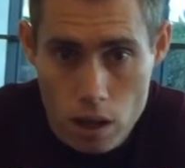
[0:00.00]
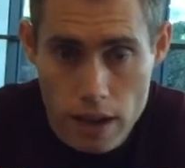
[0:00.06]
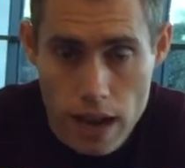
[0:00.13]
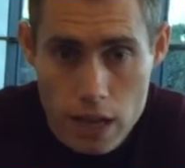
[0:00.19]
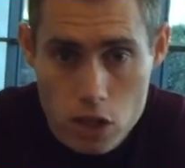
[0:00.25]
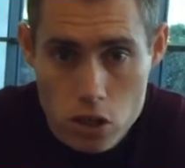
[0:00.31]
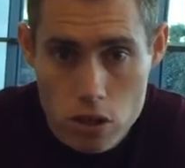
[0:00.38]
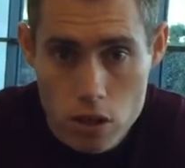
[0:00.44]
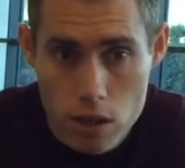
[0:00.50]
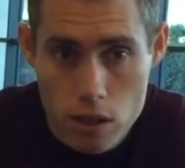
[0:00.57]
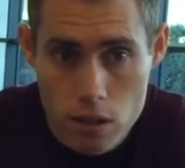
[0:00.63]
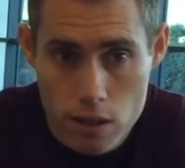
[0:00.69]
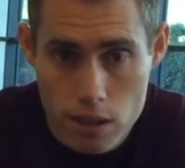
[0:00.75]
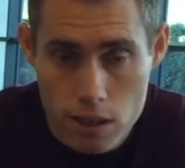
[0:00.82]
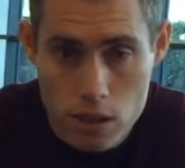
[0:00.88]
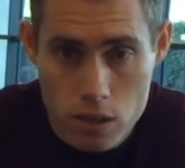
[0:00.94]
nationally,
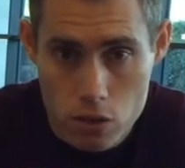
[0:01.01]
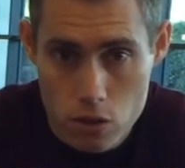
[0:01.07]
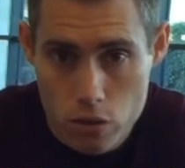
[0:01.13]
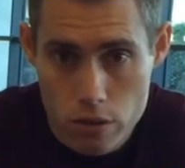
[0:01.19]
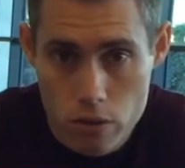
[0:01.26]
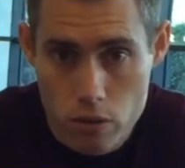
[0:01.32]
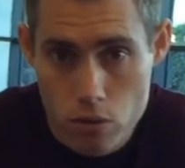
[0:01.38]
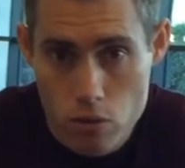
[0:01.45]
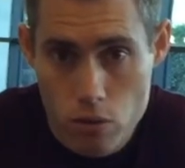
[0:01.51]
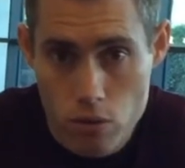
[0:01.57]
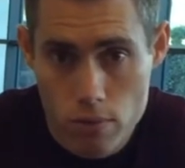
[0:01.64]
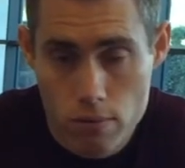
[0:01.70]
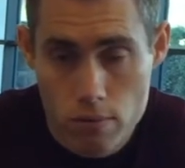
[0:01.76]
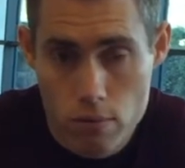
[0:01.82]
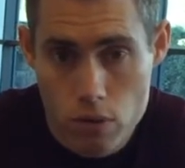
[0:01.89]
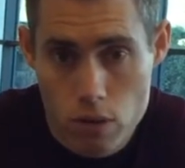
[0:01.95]
and I said, you
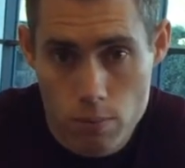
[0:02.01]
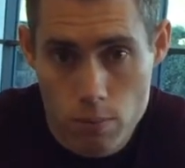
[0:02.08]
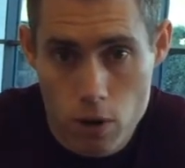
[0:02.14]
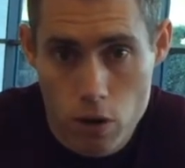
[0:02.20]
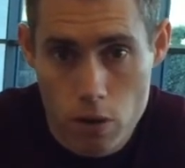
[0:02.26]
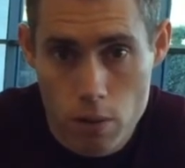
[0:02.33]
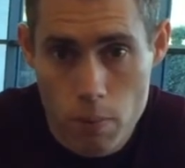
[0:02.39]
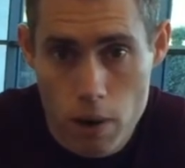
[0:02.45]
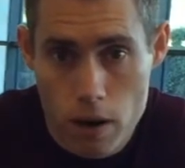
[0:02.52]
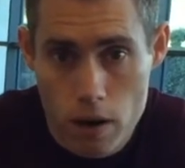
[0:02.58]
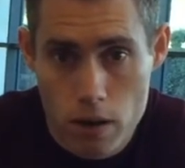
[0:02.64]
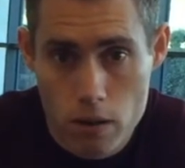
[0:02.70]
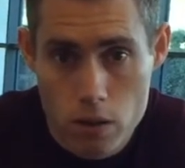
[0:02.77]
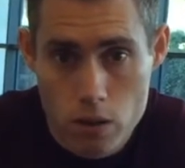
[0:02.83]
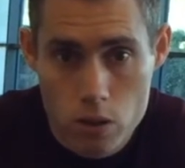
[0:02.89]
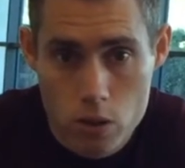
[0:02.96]
come down to
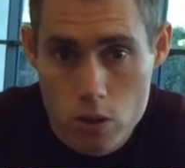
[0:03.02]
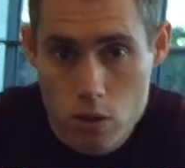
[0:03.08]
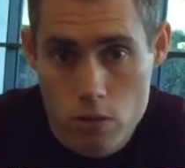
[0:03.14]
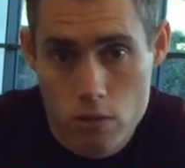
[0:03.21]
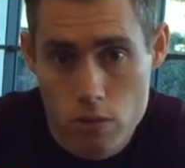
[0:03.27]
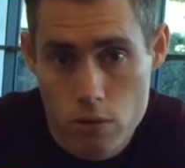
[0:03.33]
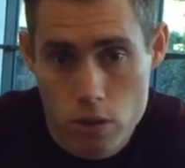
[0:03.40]
Paris.